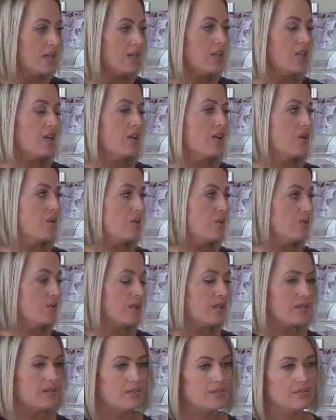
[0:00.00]
You know, you
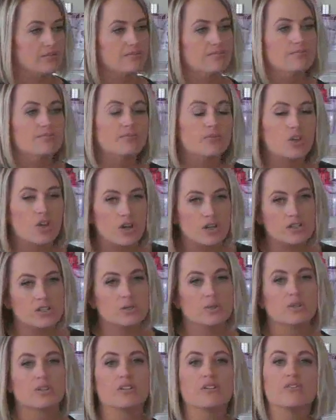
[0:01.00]
can
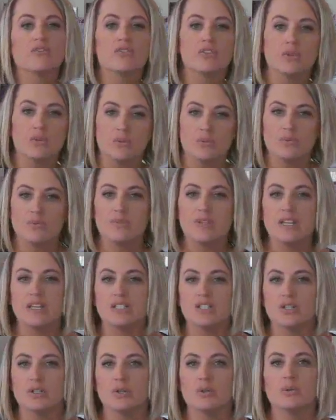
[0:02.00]
contour if you need
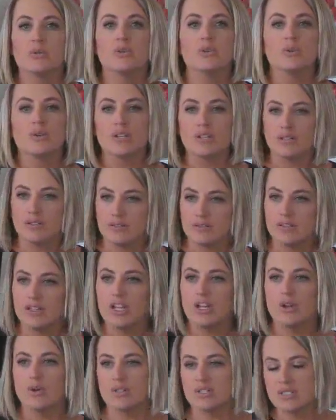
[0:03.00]
to. You can,
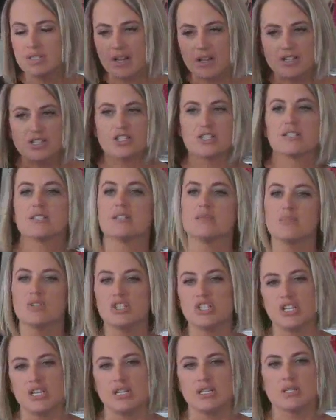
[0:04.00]
you know, it's not just a
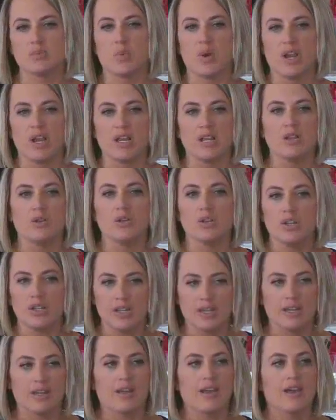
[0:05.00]
machine spraying you. You can
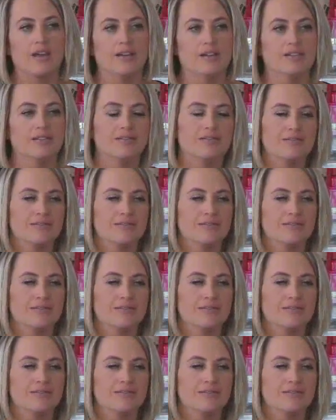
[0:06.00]
get kind of,